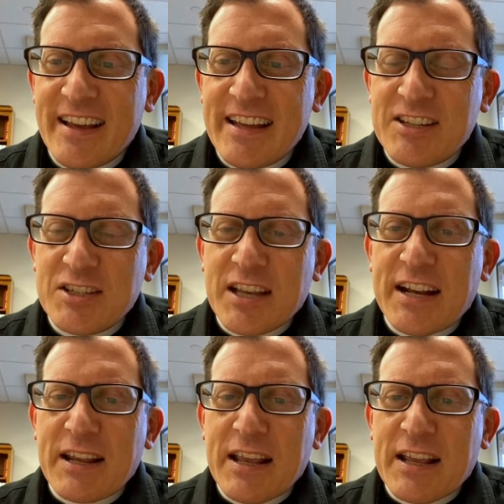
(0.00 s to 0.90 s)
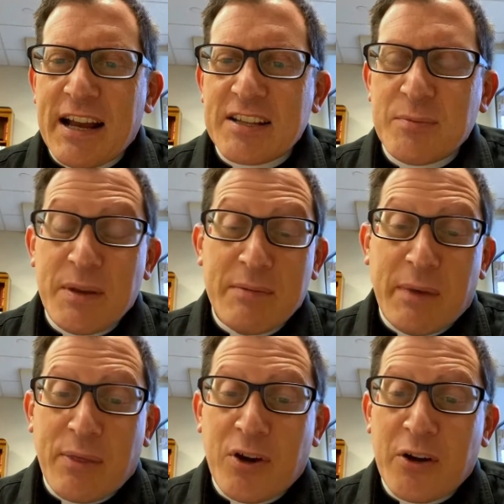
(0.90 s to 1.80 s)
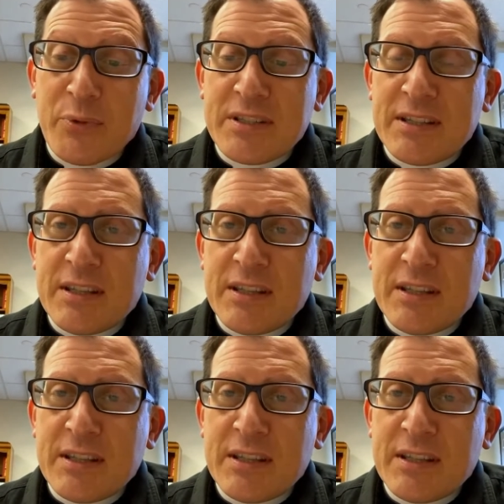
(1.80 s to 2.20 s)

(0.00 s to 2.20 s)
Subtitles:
it just kind of got to me. My thought was